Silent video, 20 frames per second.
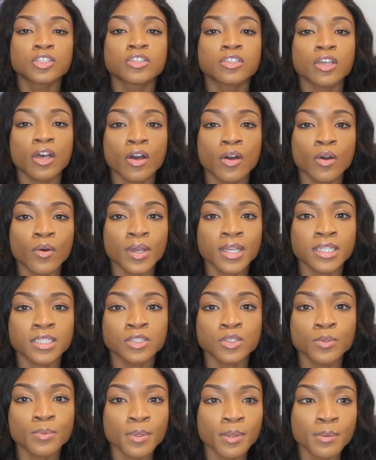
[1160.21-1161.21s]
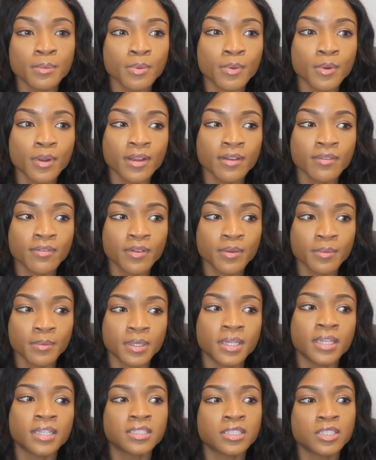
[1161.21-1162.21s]
So it's super important for
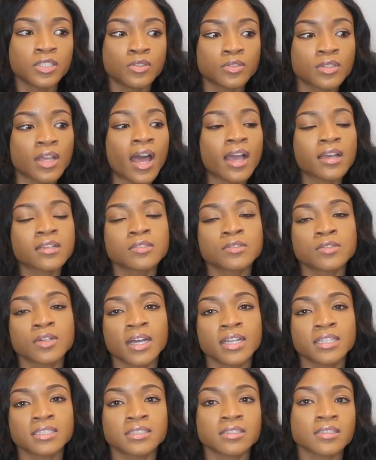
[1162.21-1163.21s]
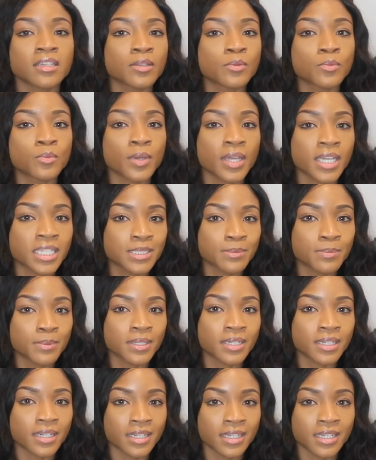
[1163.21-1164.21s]
me to use hot glue guns and wicks
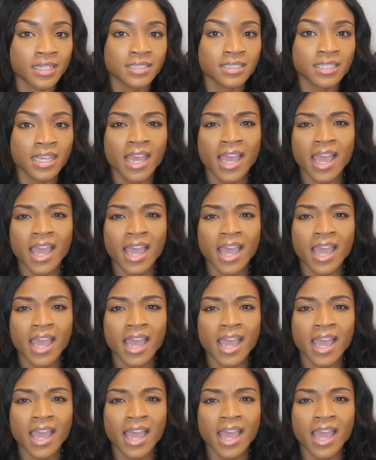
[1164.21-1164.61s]
because